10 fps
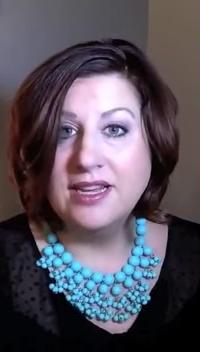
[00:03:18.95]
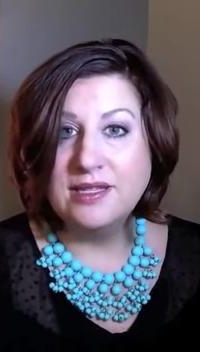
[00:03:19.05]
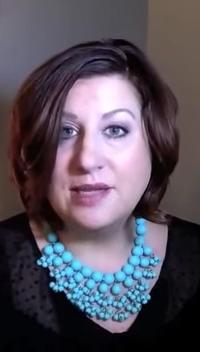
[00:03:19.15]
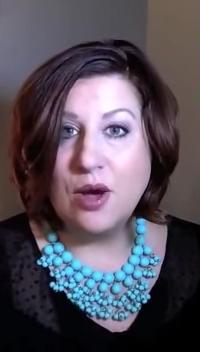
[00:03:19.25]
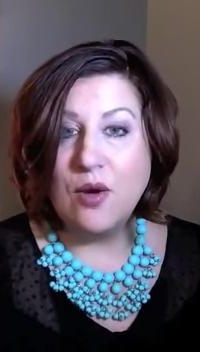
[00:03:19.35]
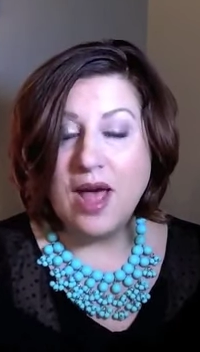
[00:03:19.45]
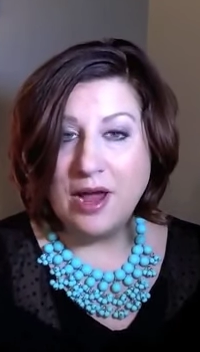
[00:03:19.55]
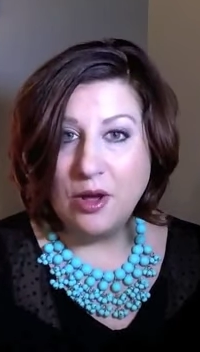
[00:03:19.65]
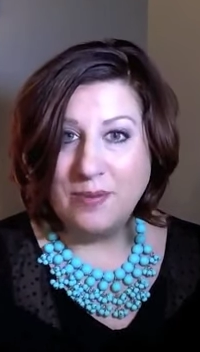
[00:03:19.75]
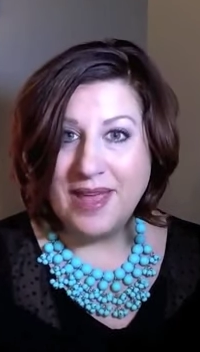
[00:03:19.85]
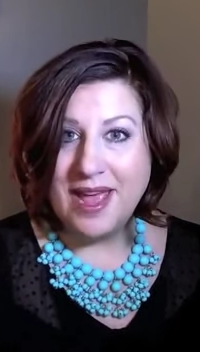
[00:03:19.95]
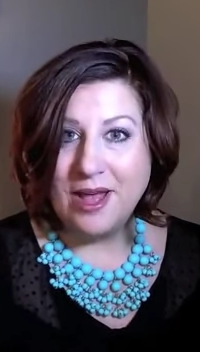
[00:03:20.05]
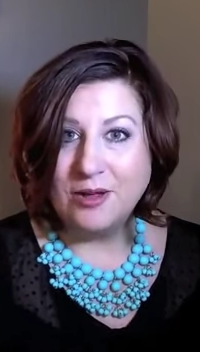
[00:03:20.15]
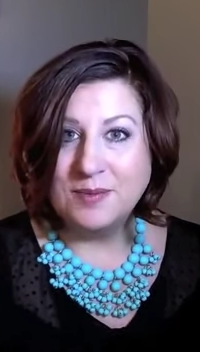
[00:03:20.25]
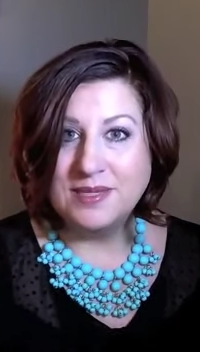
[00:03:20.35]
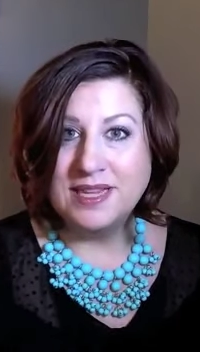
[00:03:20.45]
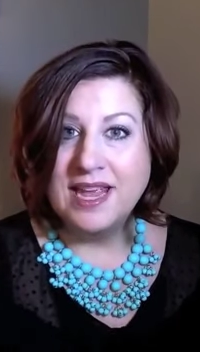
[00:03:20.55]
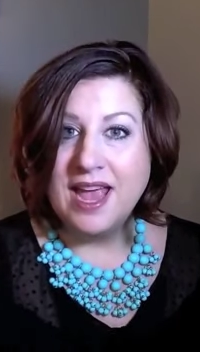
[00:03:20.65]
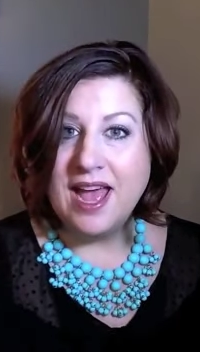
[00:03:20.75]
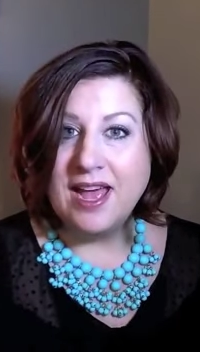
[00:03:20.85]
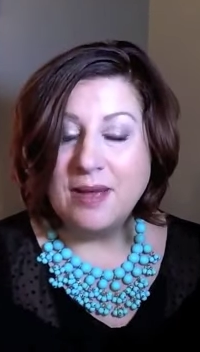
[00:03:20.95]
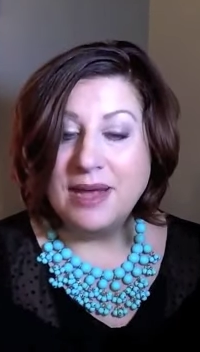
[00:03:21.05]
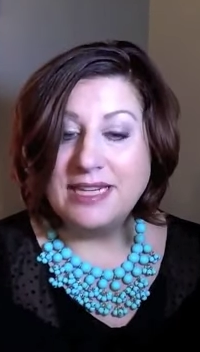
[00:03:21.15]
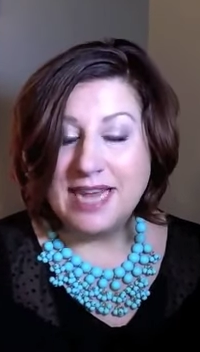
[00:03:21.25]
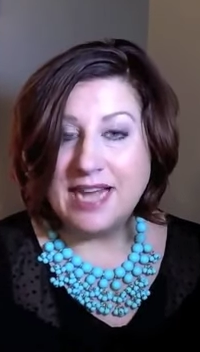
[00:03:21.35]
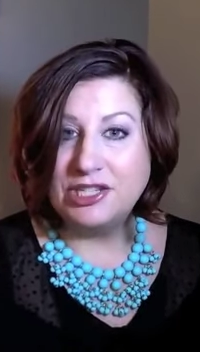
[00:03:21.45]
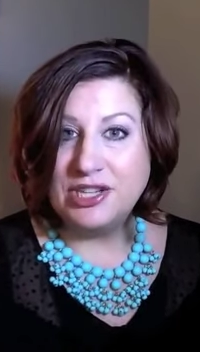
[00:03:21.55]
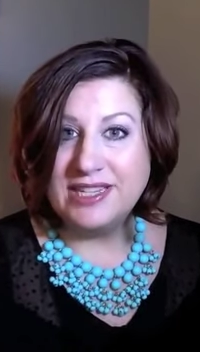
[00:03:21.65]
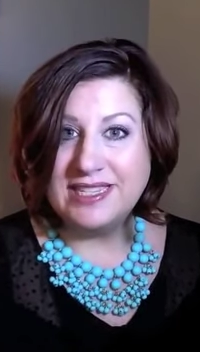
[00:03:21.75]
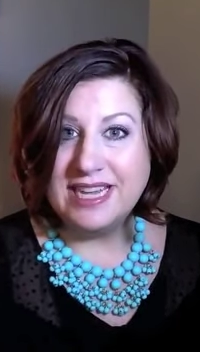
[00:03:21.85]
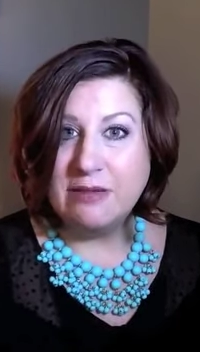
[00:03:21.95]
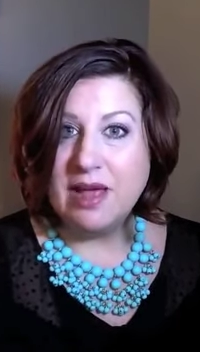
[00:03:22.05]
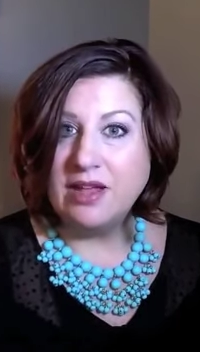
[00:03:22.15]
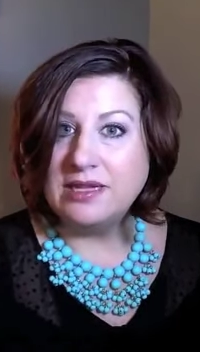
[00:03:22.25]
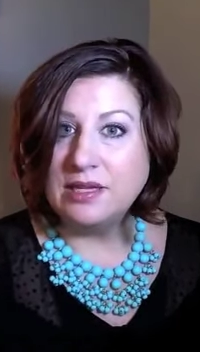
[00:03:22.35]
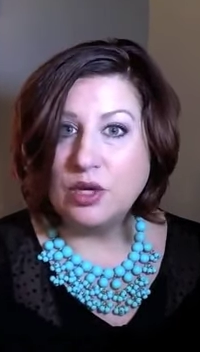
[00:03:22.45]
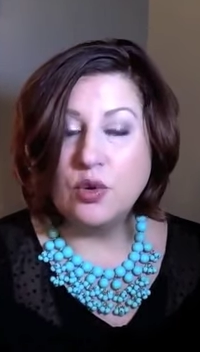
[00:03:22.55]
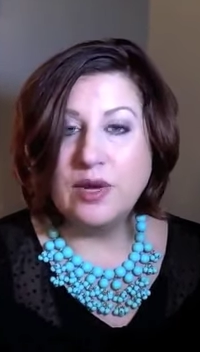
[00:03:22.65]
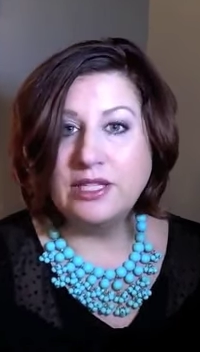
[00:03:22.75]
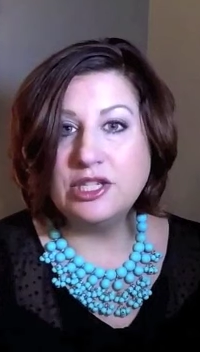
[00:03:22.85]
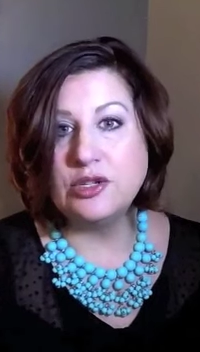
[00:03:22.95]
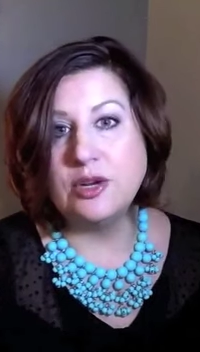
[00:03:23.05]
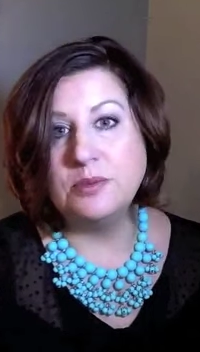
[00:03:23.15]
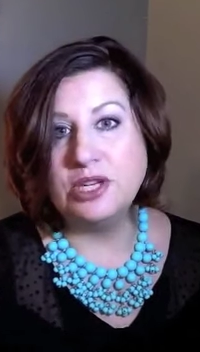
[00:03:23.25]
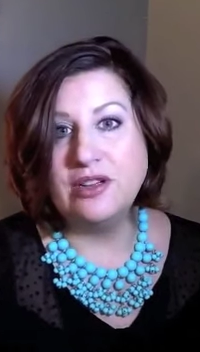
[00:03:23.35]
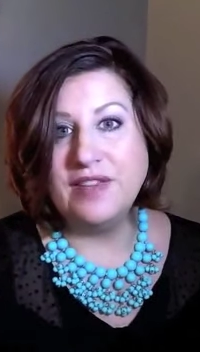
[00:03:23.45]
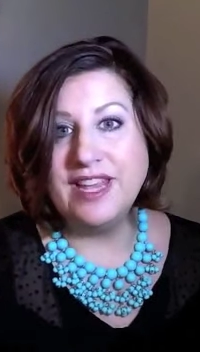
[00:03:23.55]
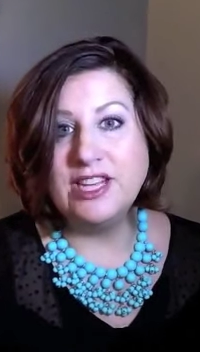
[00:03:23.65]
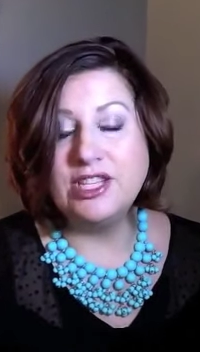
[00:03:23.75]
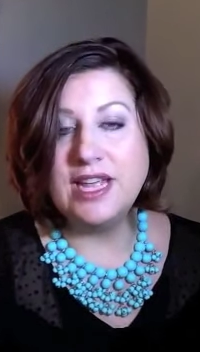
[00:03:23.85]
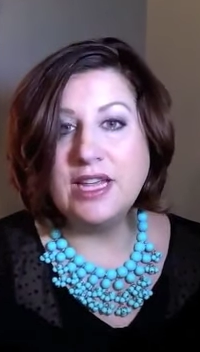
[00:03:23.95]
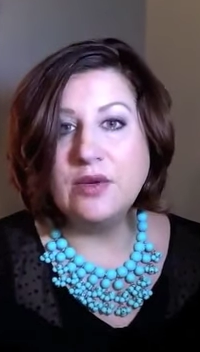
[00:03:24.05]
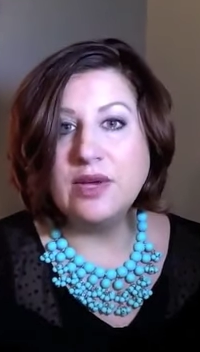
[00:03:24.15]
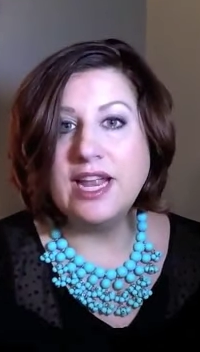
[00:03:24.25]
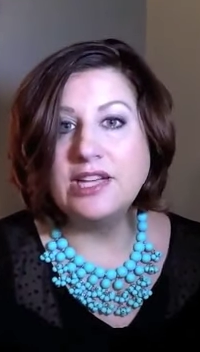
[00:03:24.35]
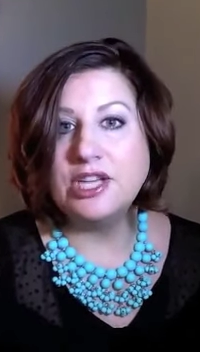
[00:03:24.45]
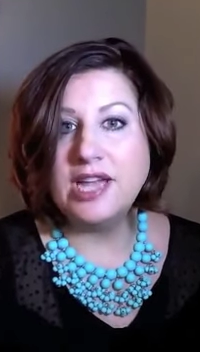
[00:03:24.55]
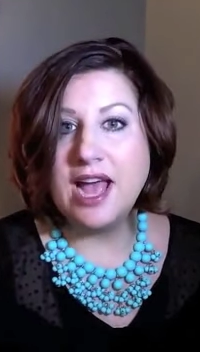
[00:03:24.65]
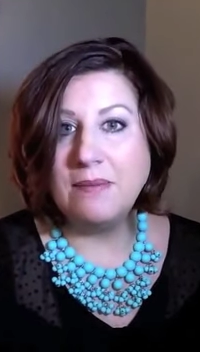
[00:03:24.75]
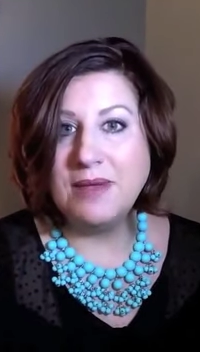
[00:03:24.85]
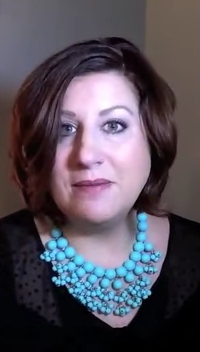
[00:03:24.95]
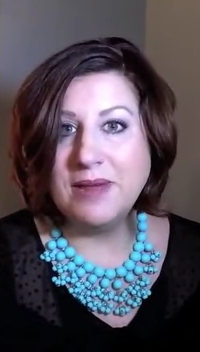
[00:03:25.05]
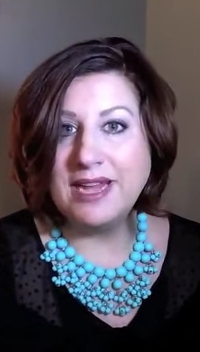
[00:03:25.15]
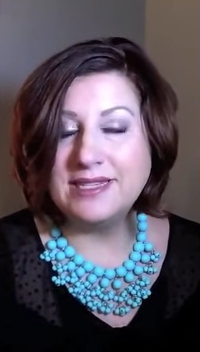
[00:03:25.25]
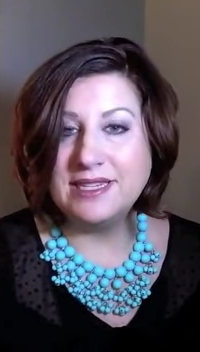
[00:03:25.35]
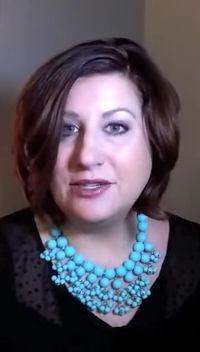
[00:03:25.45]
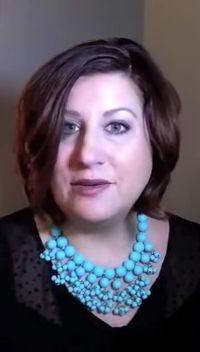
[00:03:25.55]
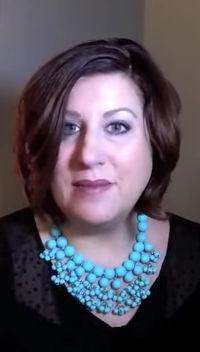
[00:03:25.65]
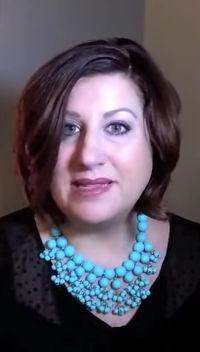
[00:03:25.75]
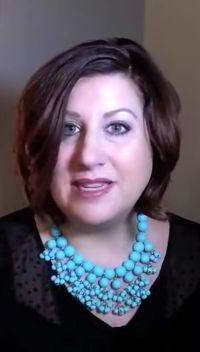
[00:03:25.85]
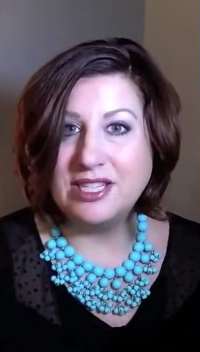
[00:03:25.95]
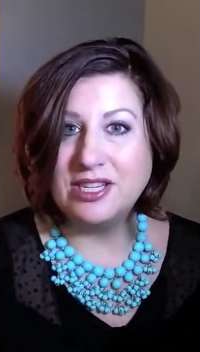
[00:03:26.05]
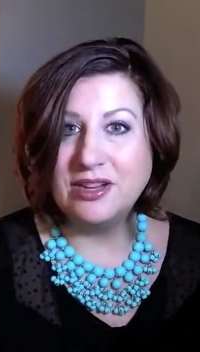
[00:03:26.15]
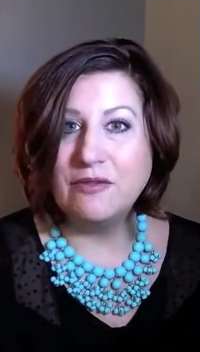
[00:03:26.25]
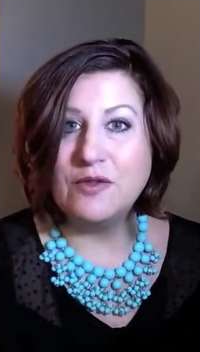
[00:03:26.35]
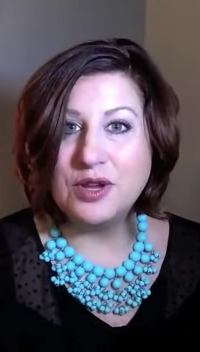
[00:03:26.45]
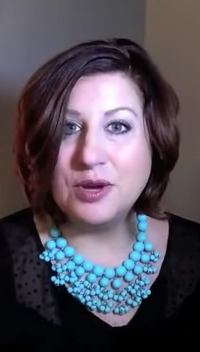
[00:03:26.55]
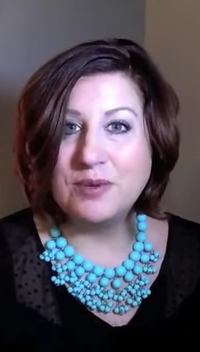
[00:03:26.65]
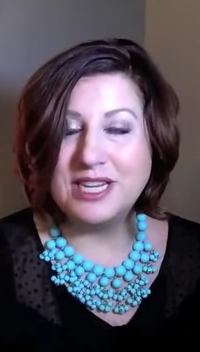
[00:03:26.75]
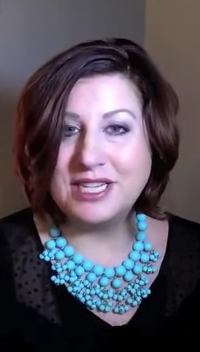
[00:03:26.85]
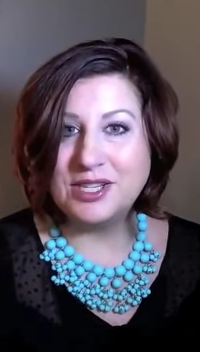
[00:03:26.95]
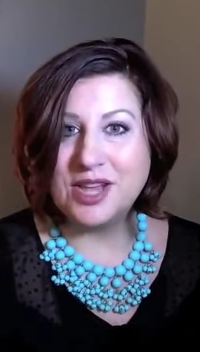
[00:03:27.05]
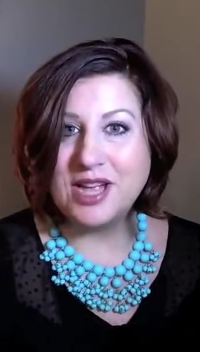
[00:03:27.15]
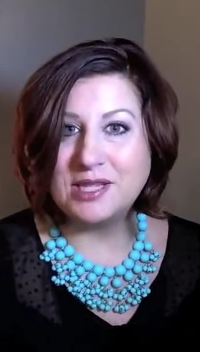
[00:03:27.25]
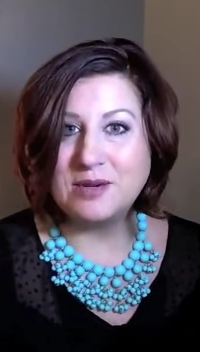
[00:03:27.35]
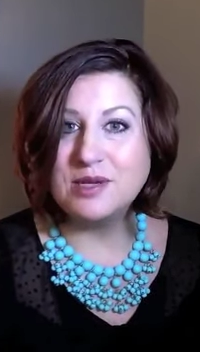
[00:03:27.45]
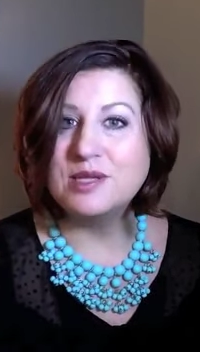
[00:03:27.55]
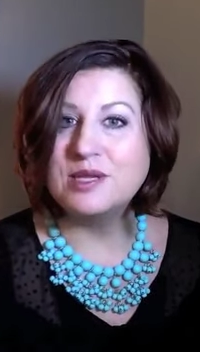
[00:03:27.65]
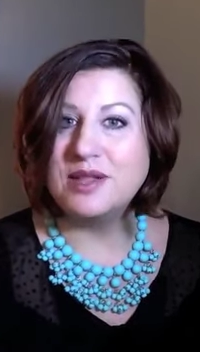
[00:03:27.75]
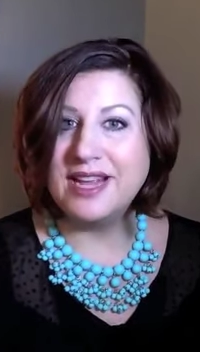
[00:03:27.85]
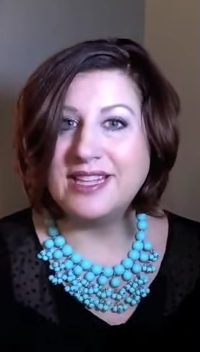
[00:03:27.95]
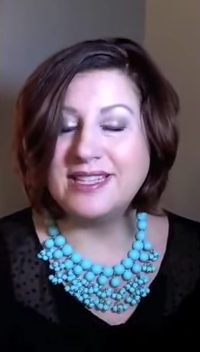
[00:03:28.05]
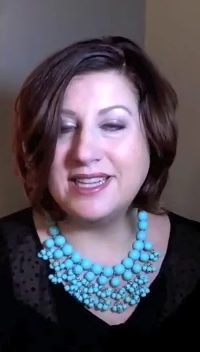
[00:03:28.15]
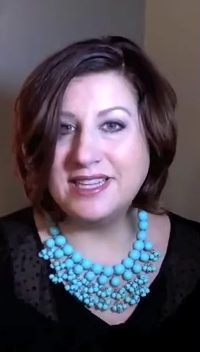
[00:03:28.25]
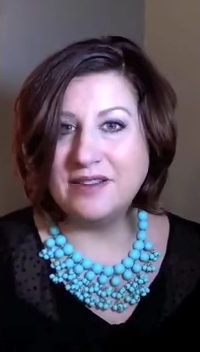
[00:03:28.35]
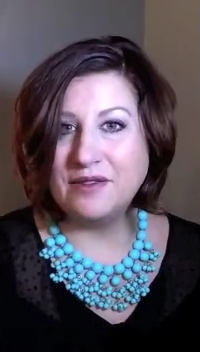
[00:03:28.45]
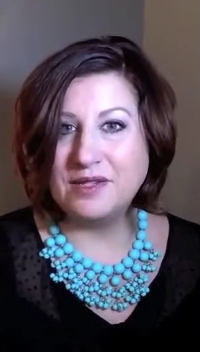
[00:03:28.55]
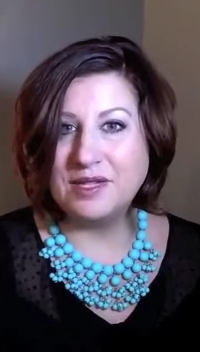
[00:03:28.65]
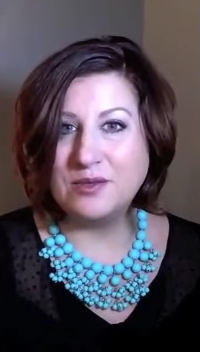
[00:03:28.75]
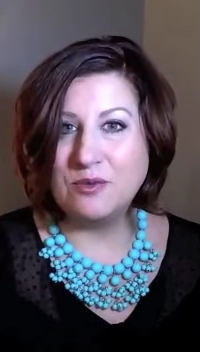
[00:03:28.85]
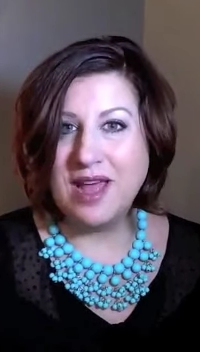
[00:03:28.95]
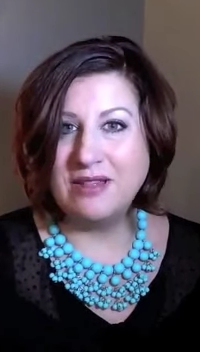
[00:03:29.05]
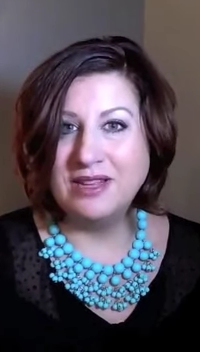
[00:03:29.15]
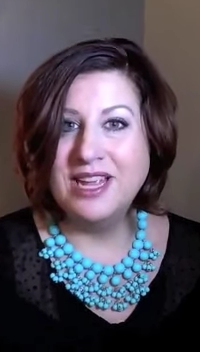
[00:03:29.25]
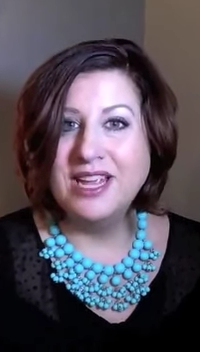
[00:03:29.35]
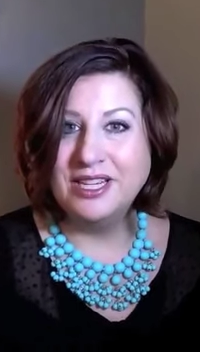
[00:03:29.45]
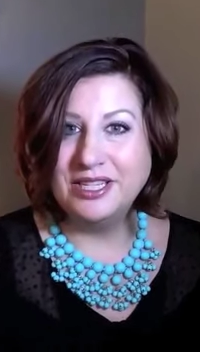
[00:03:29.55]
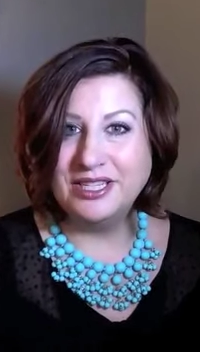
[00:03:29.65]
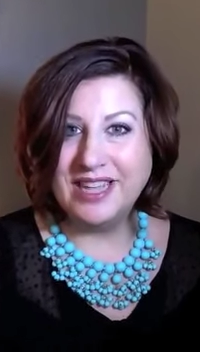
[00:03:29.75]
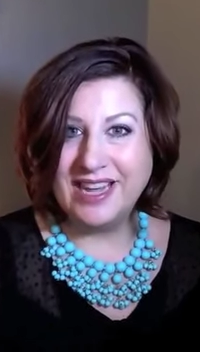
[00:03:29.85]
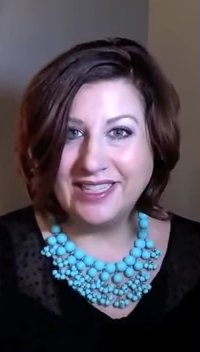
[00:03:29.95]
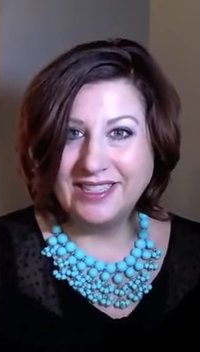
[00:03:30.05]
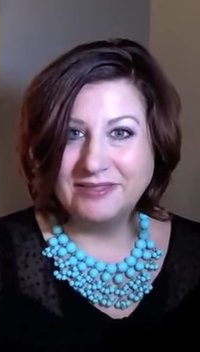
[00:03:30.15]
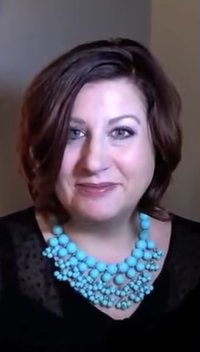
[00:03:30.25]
So I hope that helps. Um, attached in this email is a quick description of each that you can actually copy and paste into a message for your potential customers so they can see the difference as well. Good luck.